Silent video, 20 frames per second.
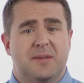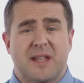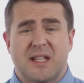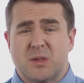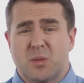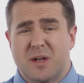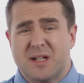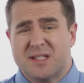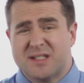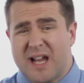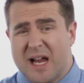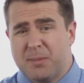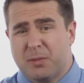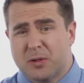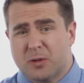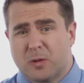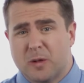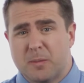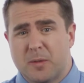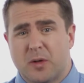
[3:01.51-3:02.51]
That's when a
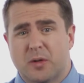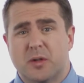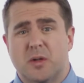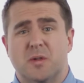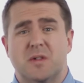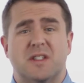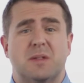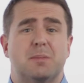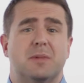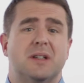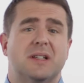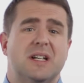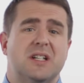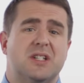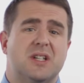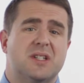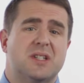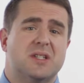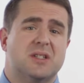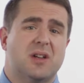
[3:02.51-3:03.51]
cybercriminal uses
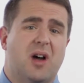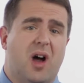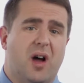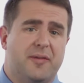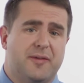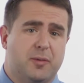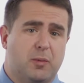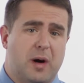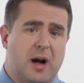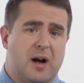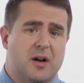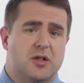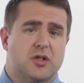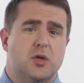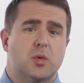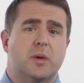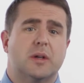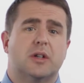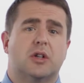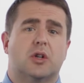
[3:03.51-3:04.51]
malicious software
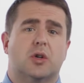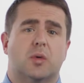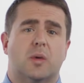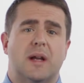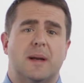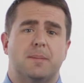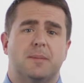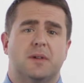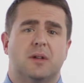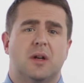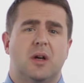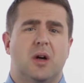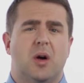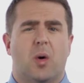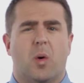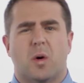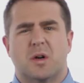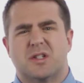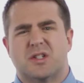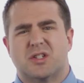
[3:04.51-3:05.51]
to encrypt
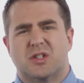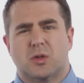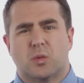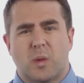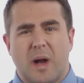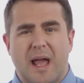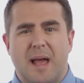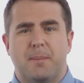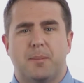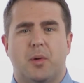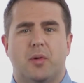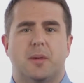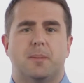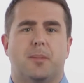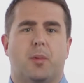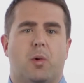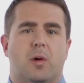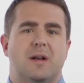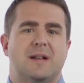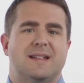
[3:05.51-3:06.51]
or scramble
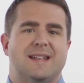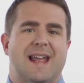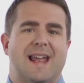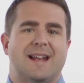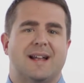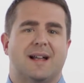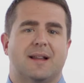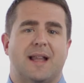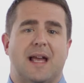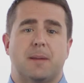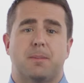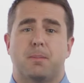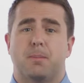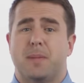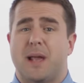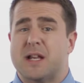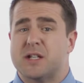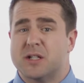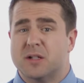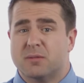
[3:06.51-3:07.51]
important data like
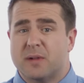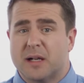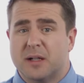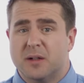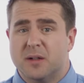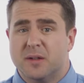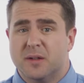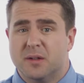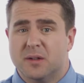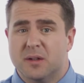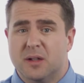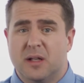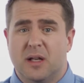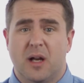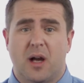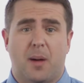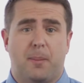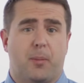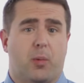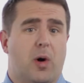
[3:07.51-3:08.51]
patient records,
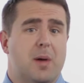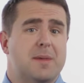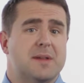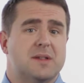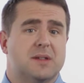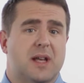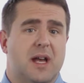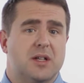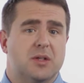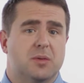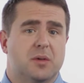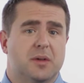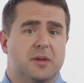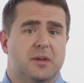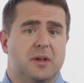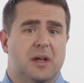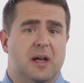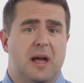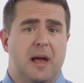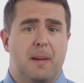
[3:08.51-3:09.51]
appointment
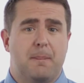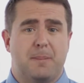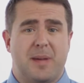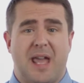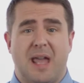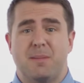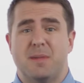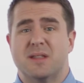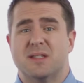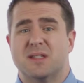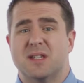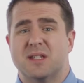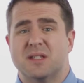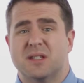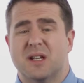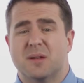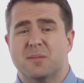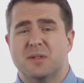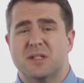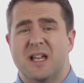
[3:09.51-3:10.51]
schedules, payment
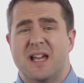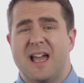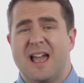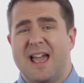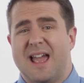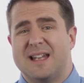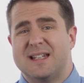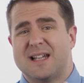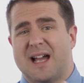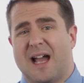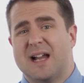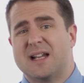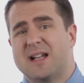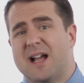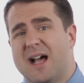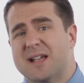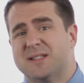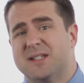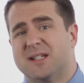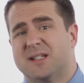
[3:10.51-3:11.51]
systems, and
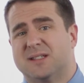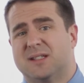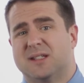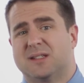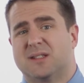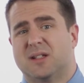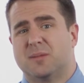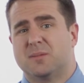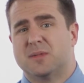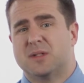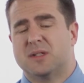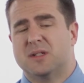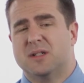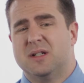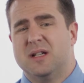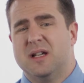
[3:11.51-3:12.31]
diagnostic systems.